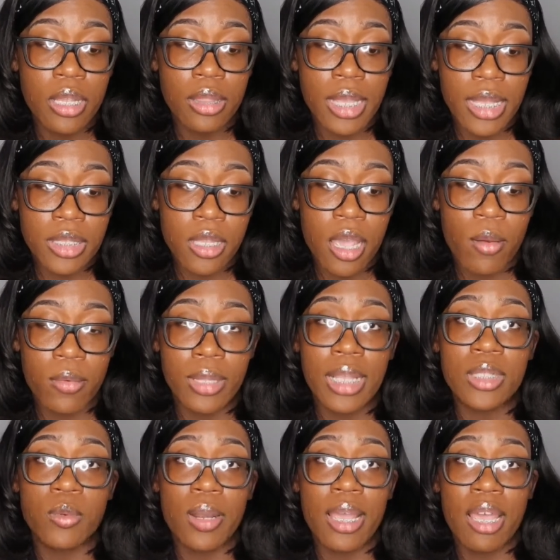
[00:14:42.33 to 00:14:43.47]
and that's how
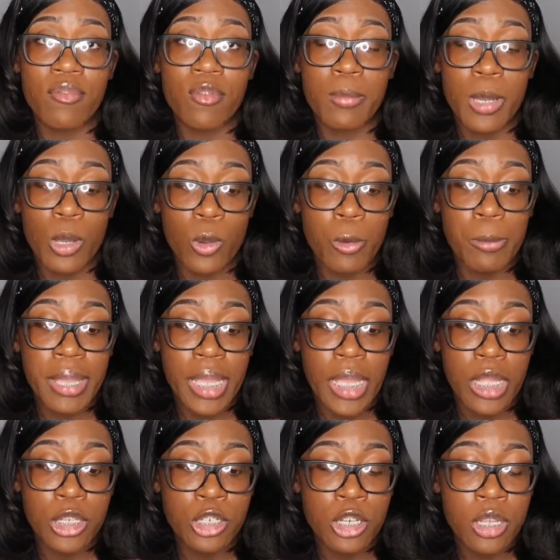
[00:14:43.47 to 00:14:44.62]
that's what I have on my
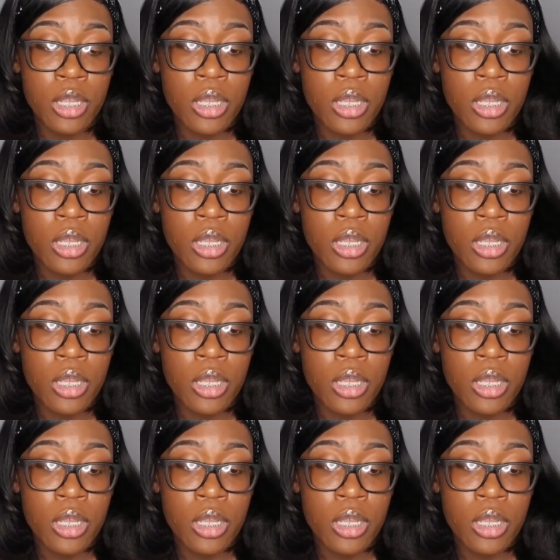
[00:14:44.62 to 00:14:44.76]
homepage